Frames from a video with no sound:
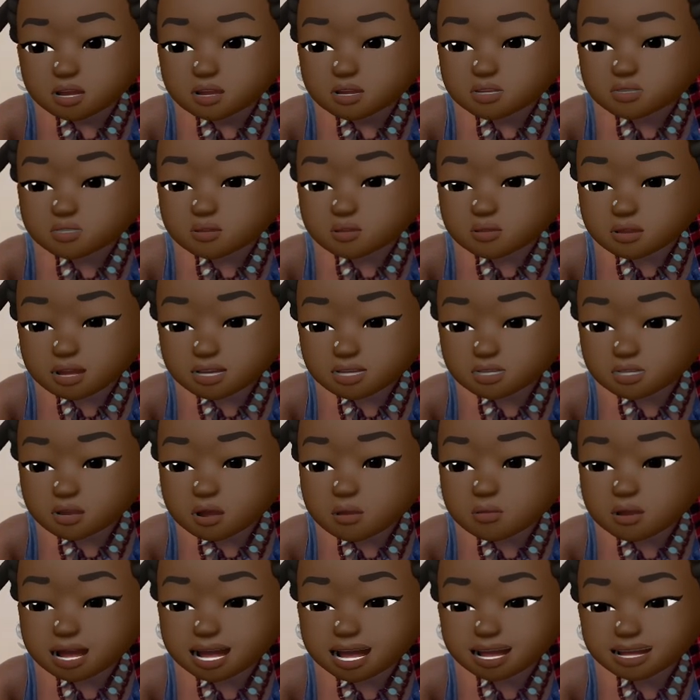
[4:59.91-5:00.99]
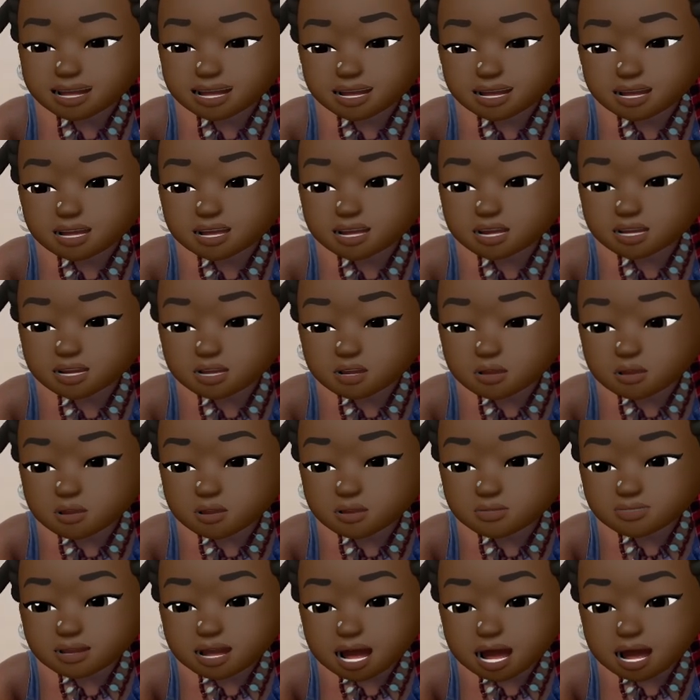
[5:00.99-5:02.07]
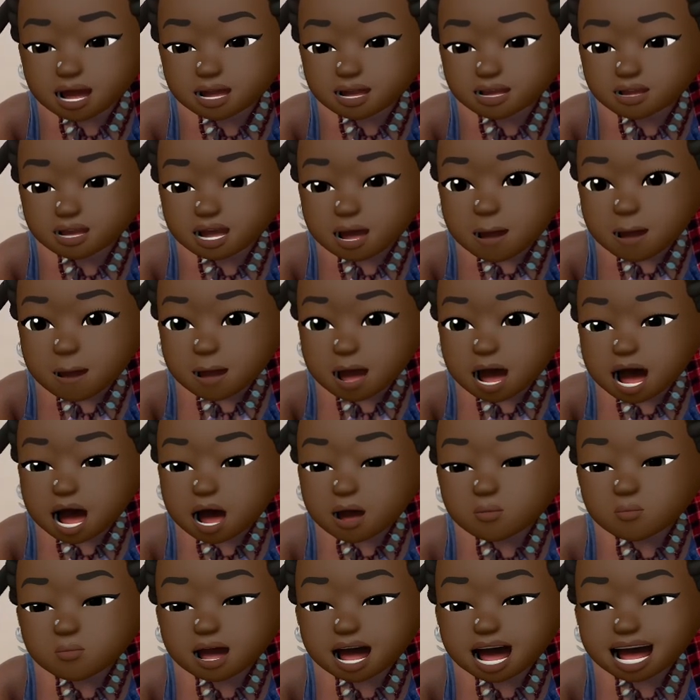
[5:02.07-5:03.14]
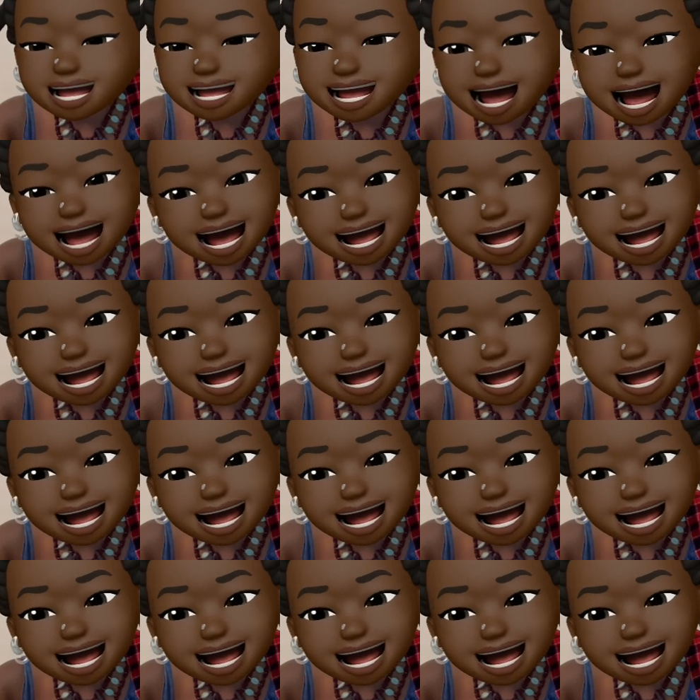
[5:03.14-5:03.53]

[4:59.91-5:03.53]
So let's go ahead and click on that. And voila,